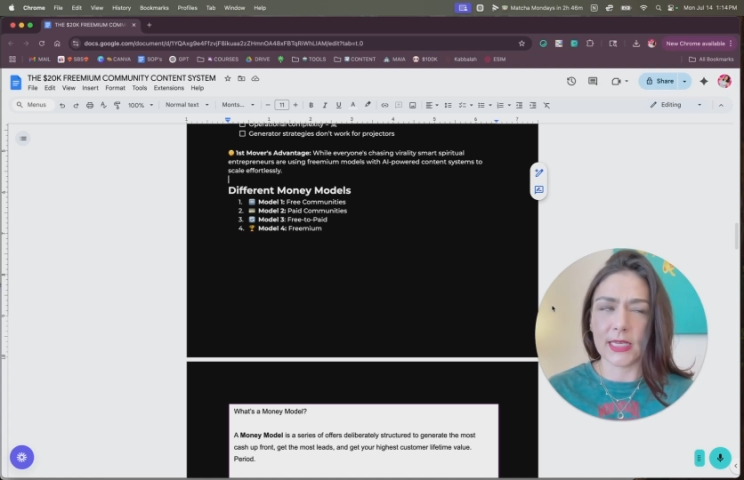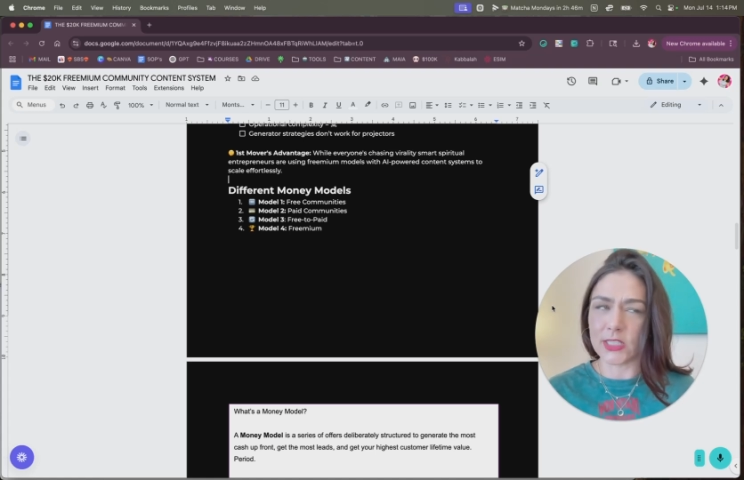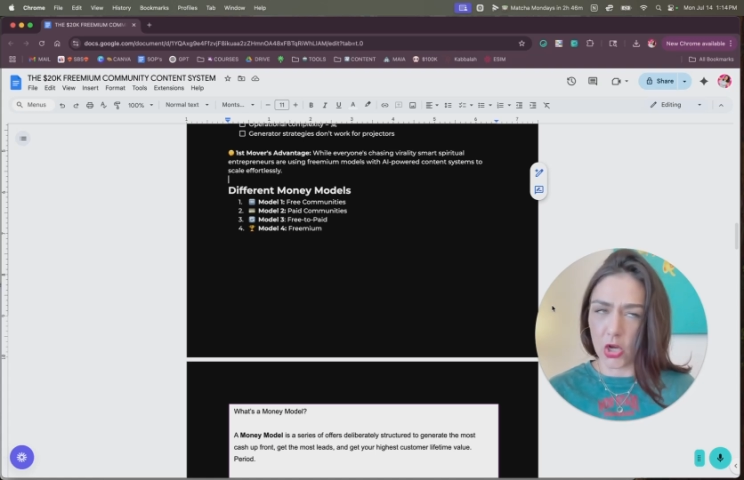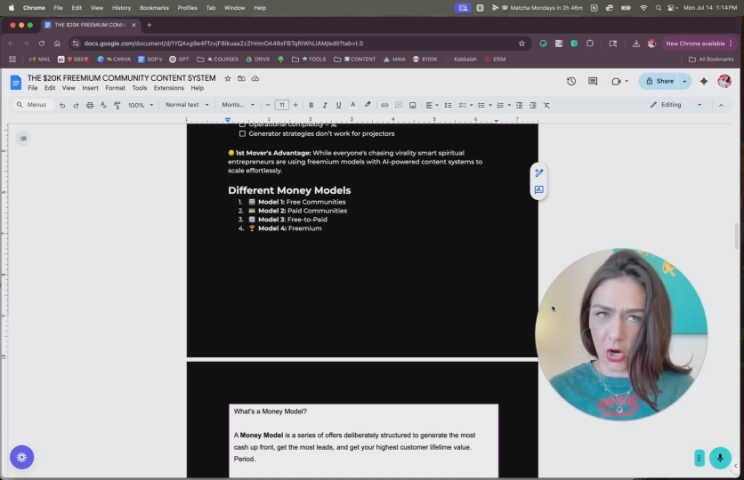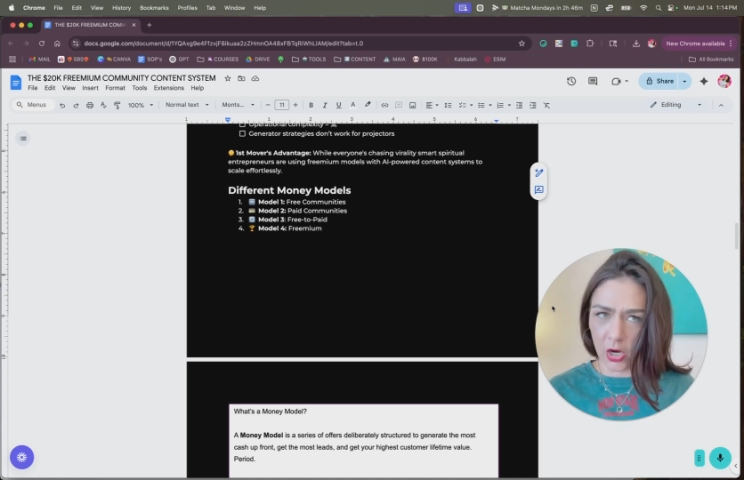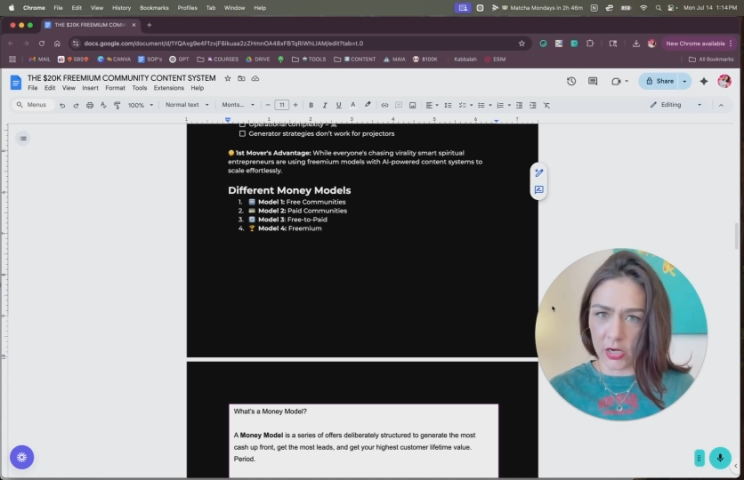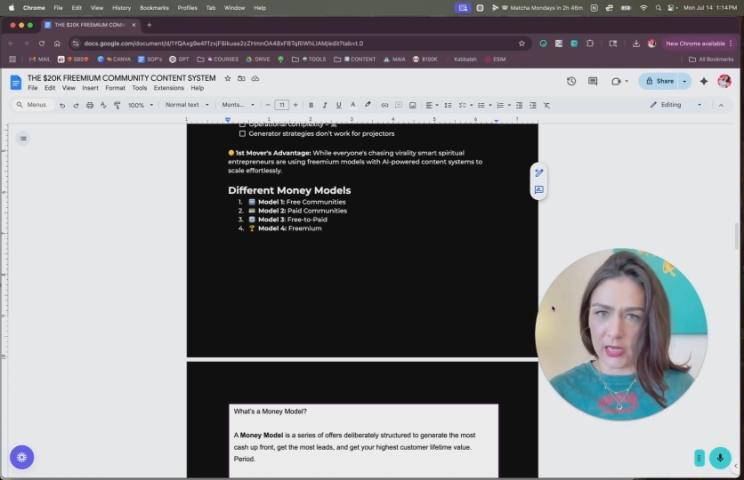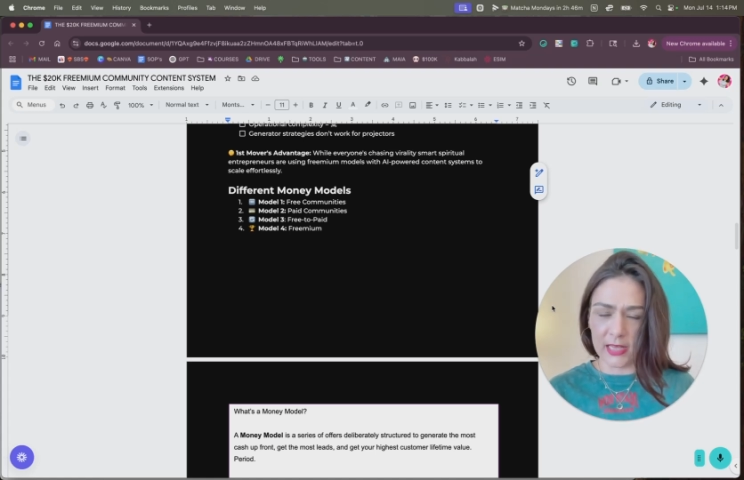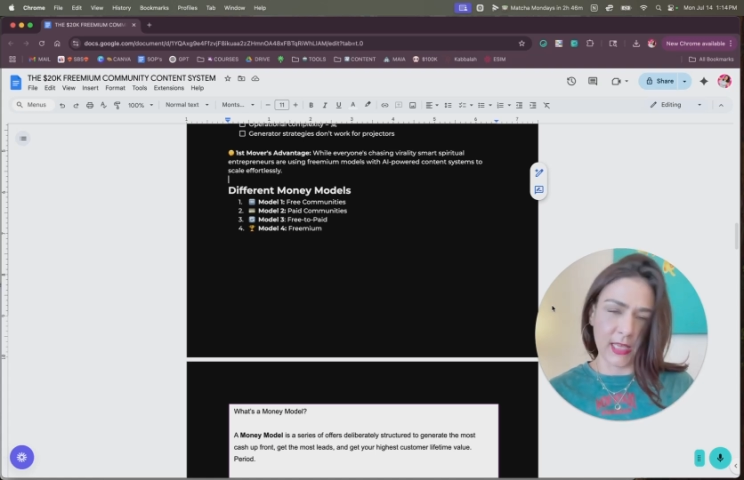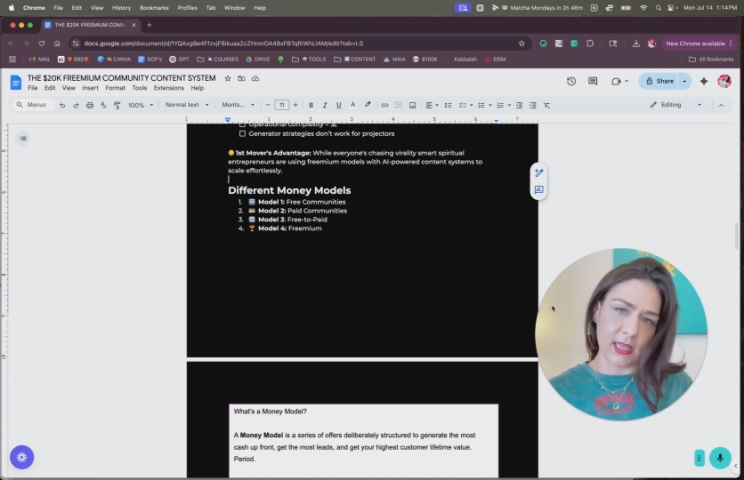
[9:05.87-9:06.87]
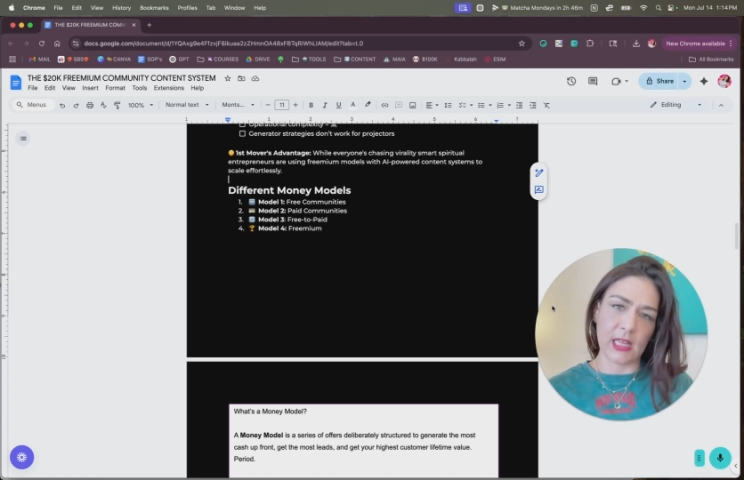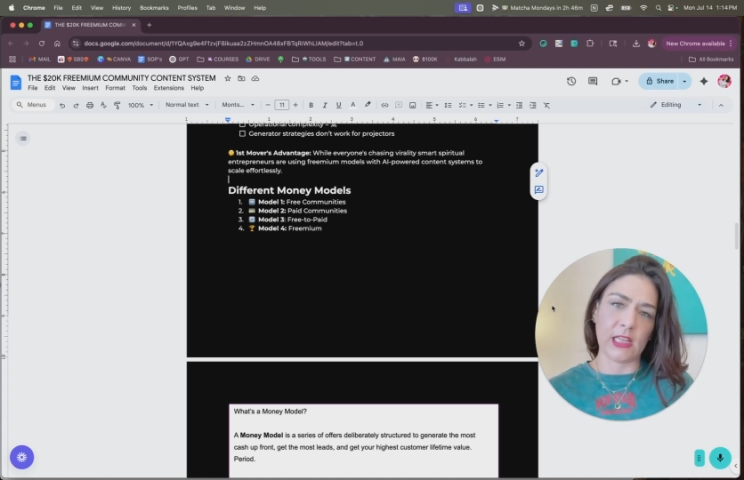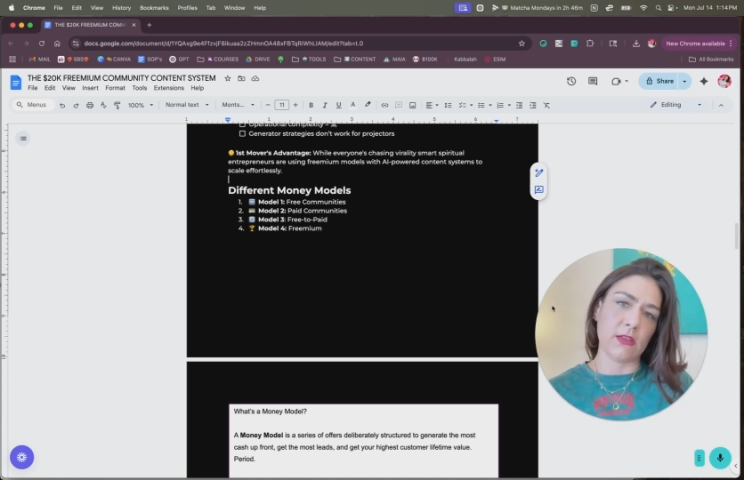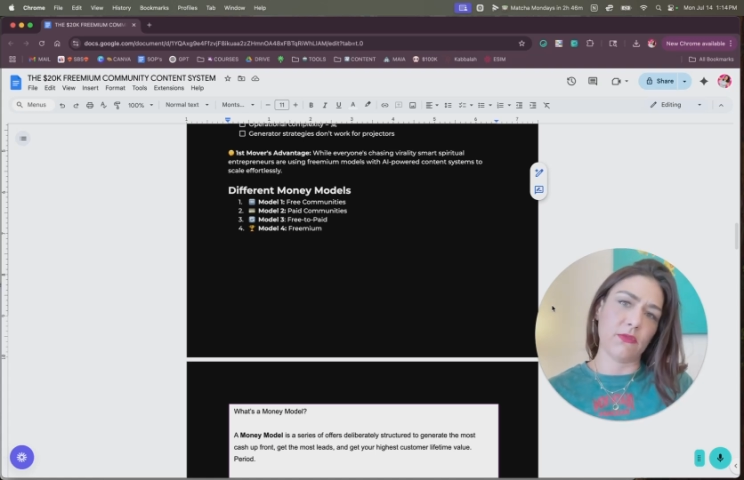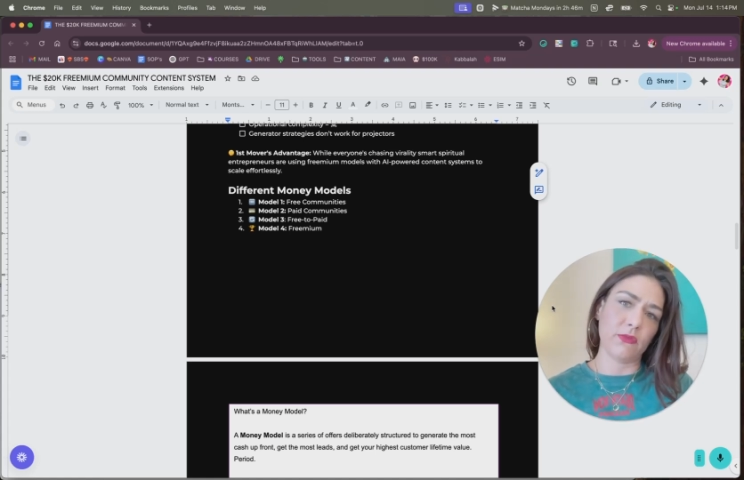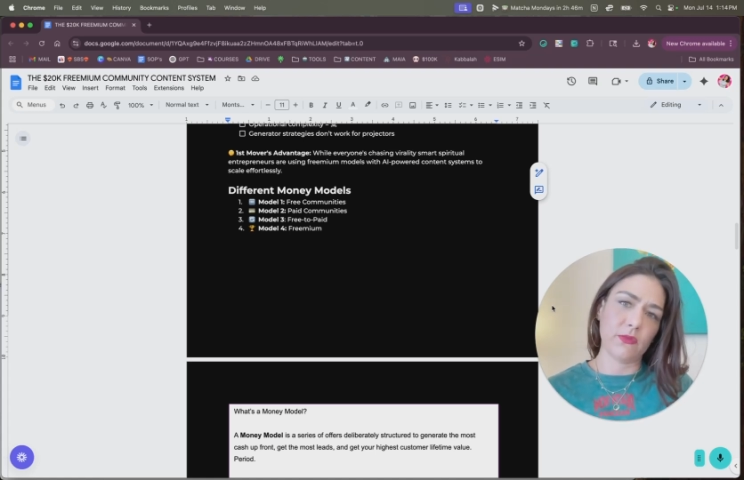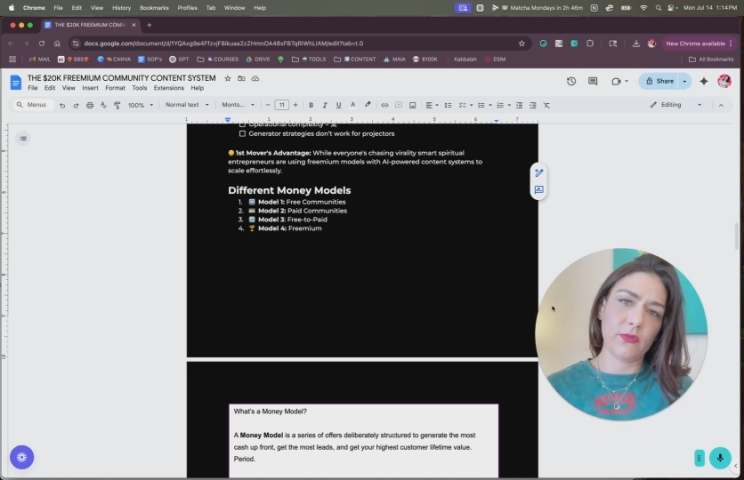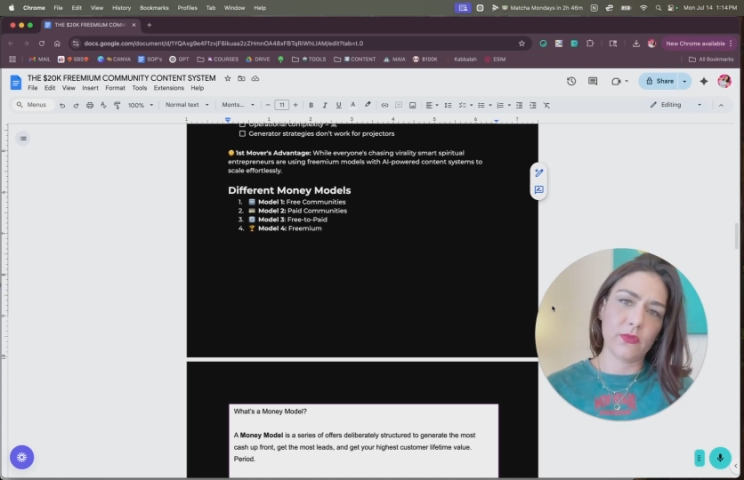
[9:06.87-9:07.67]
it's hard and then they leave.